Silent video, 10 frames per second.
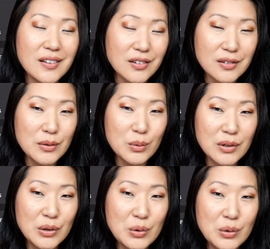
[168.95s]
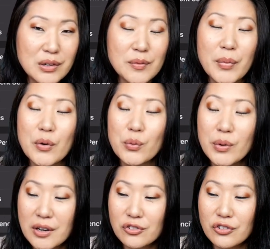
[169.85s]
It's actually really cool, but
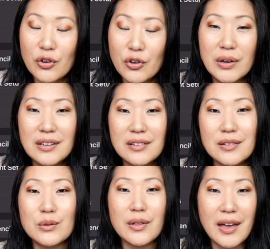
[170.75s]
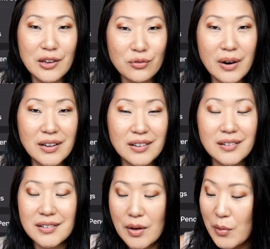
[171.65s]
we are just going into the
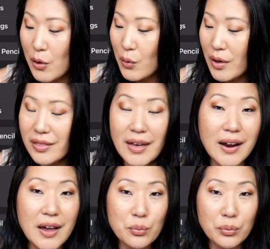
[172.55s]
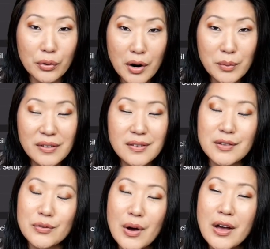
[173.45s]
handwriting demo that I promised
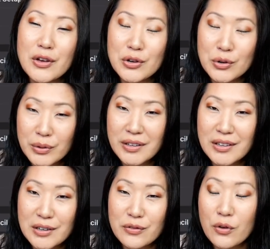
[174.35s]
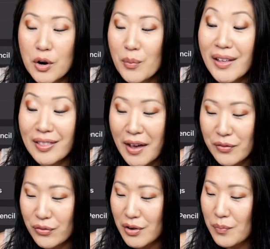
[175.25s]
you who were here for my
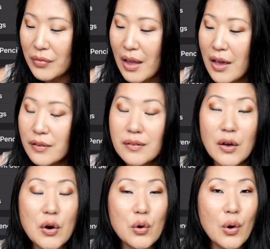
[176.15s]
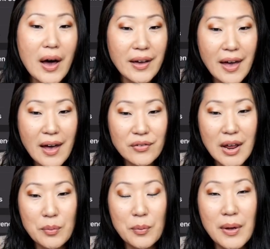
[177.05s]
live stream. So I have
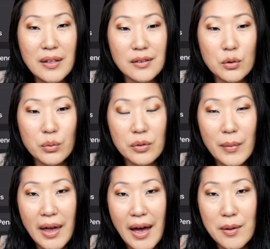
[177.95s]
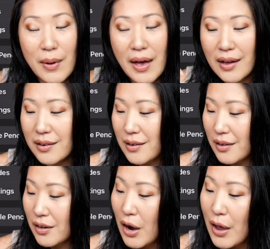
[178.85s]
an Apple Pencil with my iPad
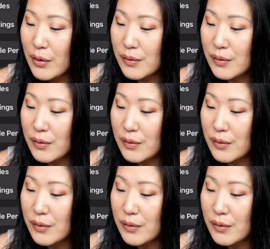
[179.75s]
here.